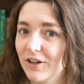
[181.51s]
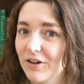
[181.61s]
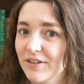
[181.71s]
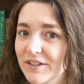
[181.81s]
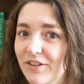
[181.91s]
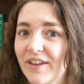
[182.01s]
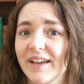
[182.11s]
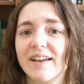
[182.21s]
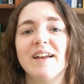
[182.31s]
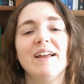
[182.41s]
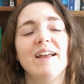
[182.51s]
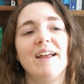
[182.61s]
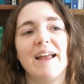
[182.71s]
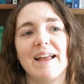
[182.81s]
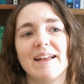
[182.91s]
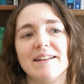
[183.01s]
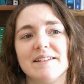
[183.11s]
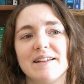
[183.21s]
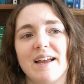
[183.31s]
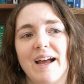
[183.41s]
longer than you think,
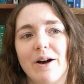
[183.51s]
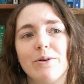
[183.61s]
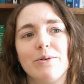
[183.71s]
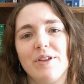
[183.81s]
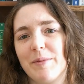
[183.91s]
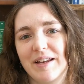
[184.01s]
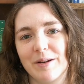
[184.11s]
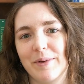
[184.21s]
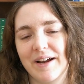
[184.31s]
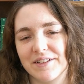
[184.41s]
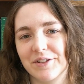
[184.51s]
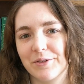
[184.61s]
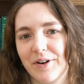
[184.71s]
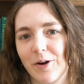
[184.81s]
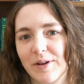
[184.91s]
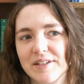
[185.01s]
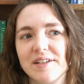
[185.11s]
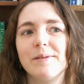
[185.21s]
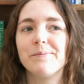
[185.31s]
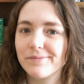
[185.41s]
and how they made an impact on their
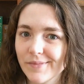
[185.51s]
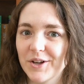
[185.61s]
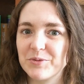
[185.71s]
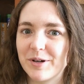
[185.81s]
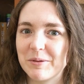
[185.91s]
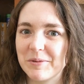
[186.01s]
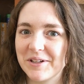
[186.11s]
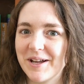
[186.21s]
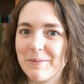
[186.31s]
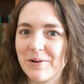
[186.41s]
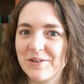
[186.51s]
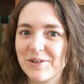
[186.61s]
environment, also probably a lot more than you